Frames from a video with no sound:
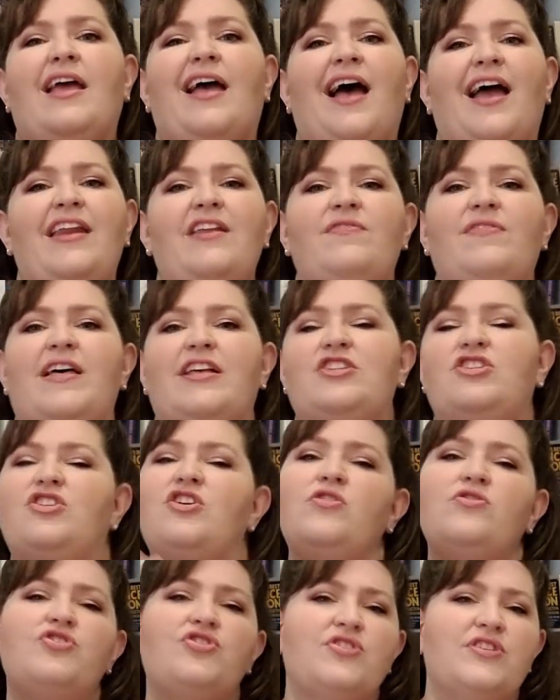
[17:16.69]
Kind of that
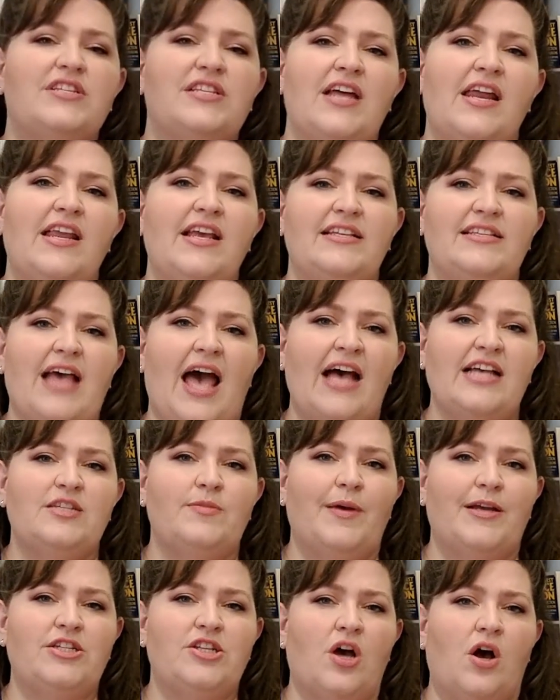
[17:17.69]
social studies
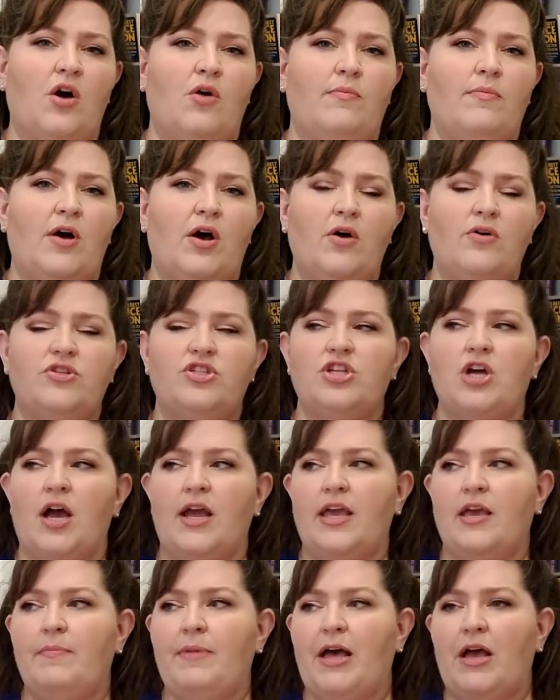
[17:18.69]
aspect almost,
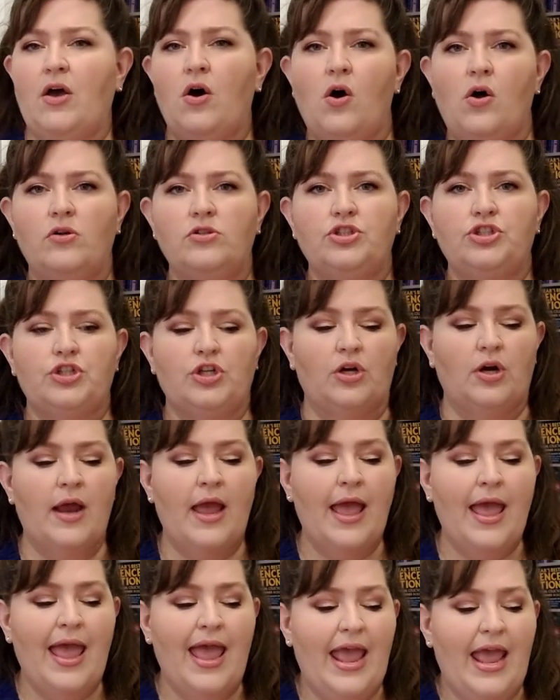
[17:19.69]
talking about culture.
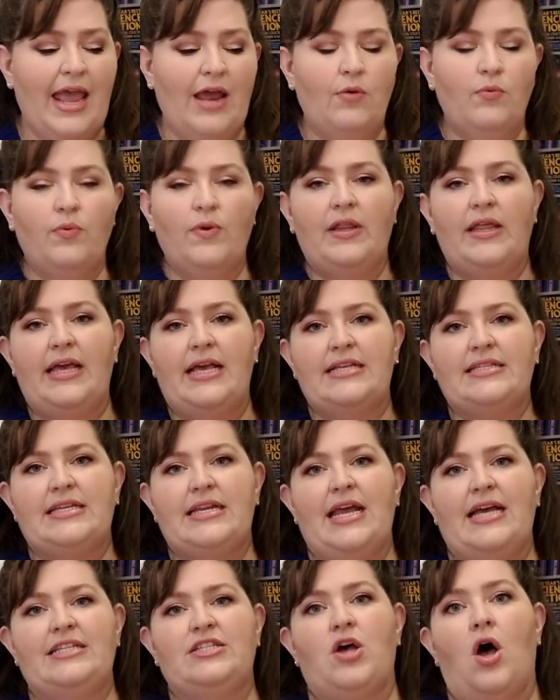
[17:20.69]
It really is a
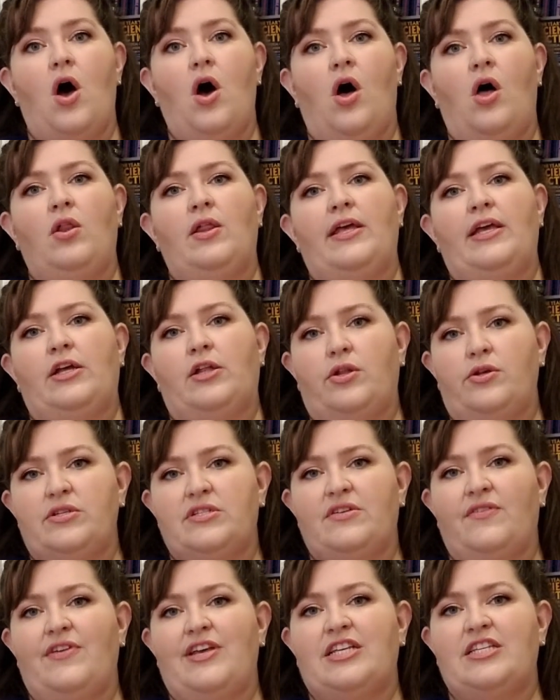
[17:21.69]
nice
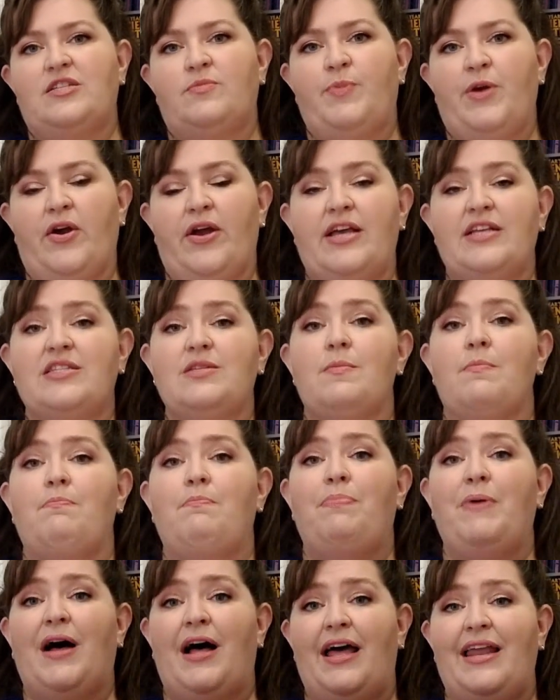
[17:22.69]
all-inclusive experience,
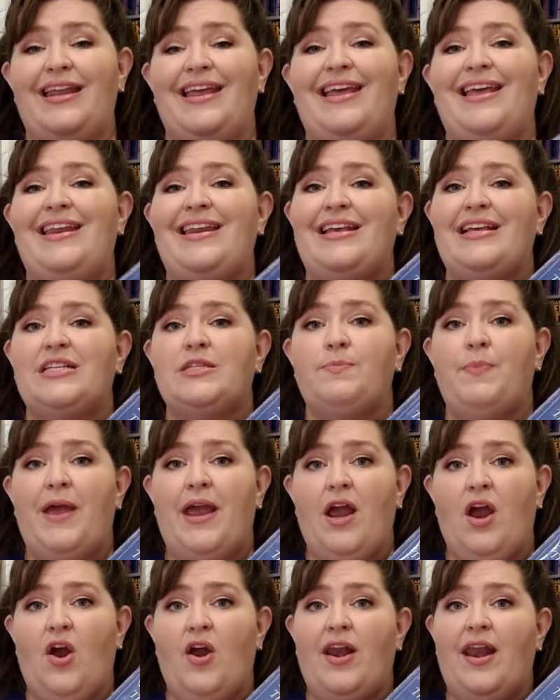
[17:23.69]
but it is
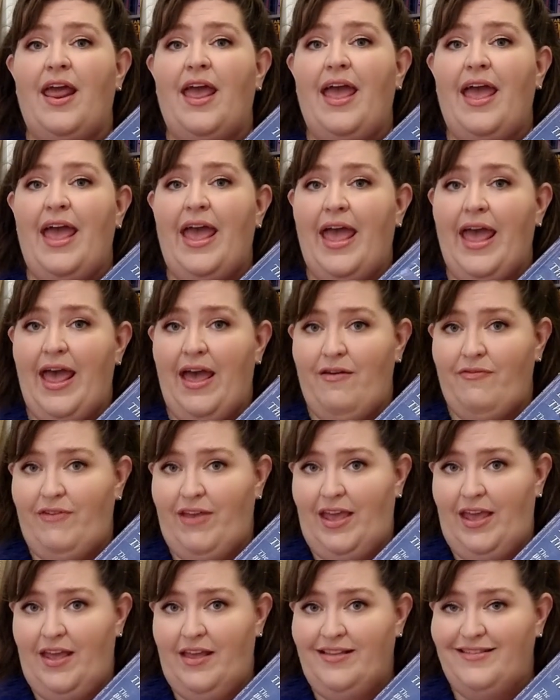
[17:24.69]
parent
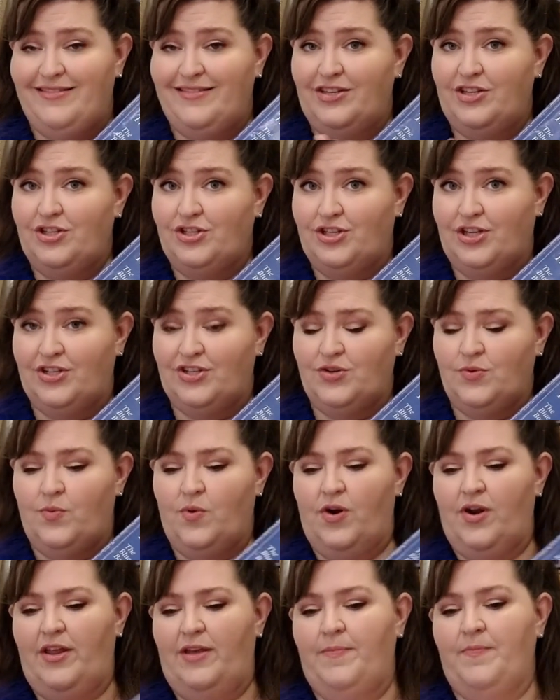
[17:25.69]
heavy, just a
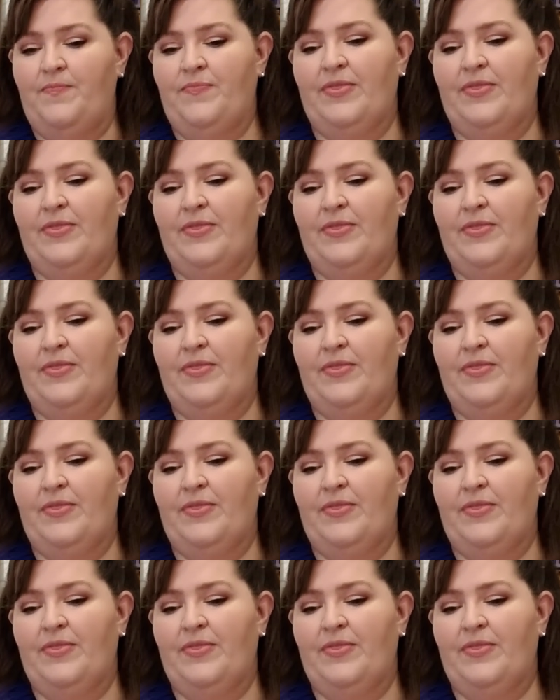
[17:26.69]
warning.